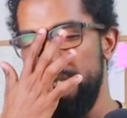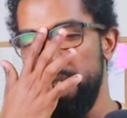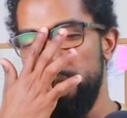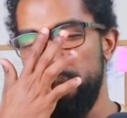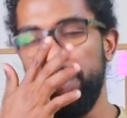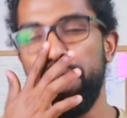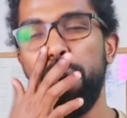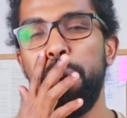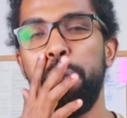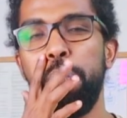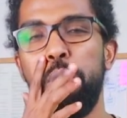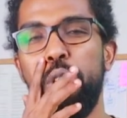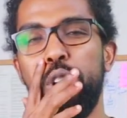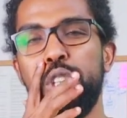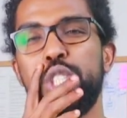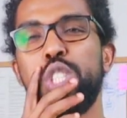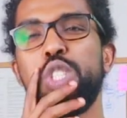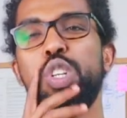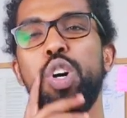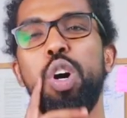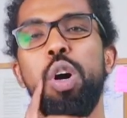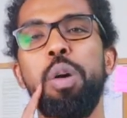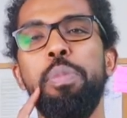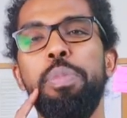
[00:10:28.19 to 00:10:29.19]
From
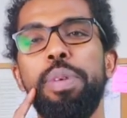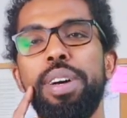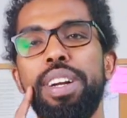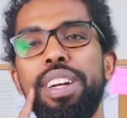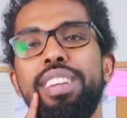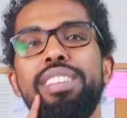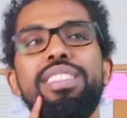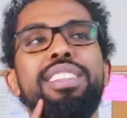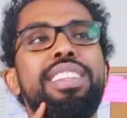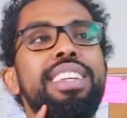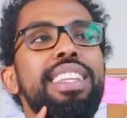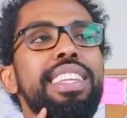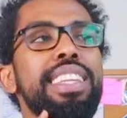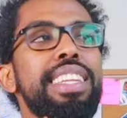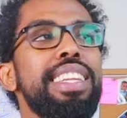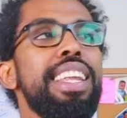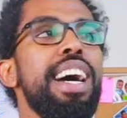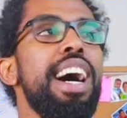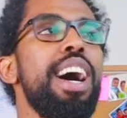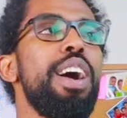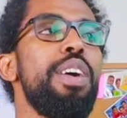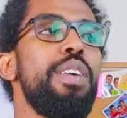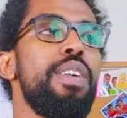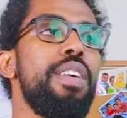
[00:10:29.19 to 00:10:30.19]
October till
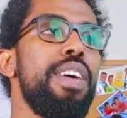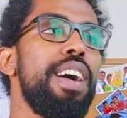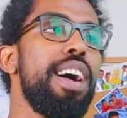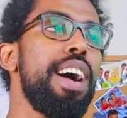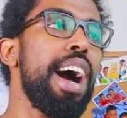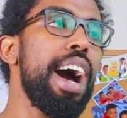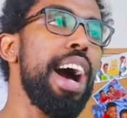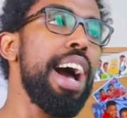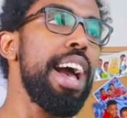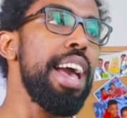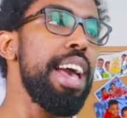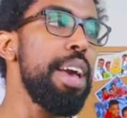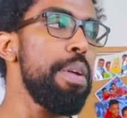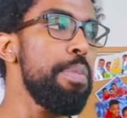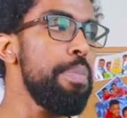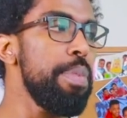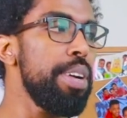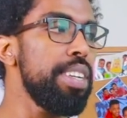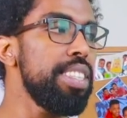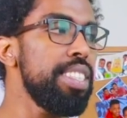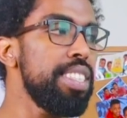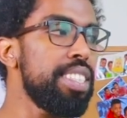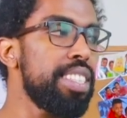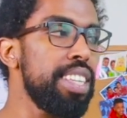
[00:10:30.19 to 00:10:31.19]
now, I
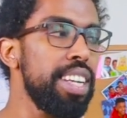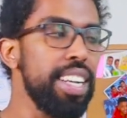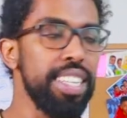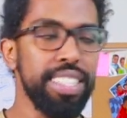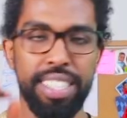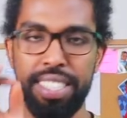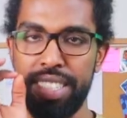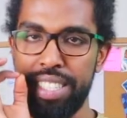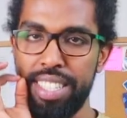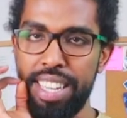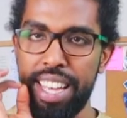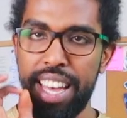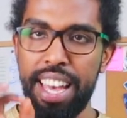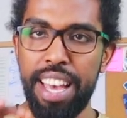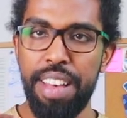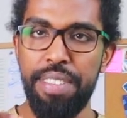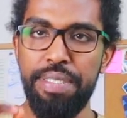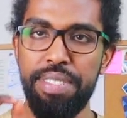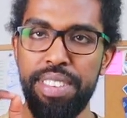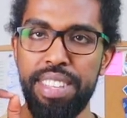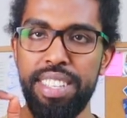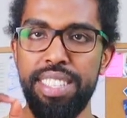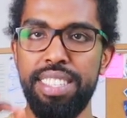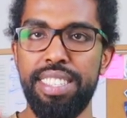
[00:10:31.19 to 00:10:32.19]
meditated
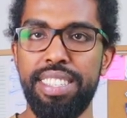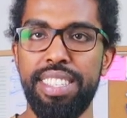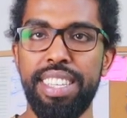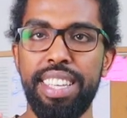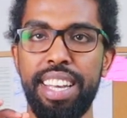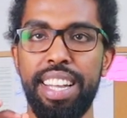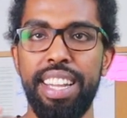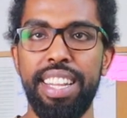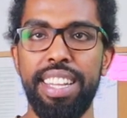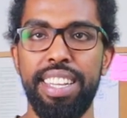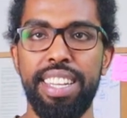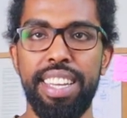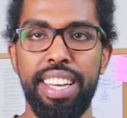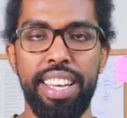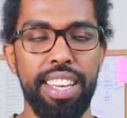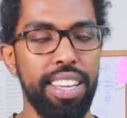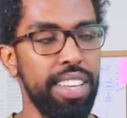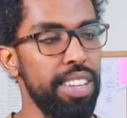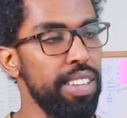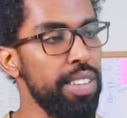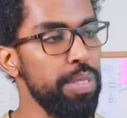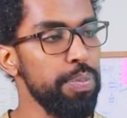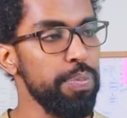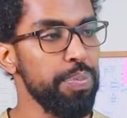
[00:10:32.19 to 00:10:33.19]
every single
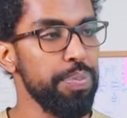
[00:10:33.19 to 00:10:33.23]
day.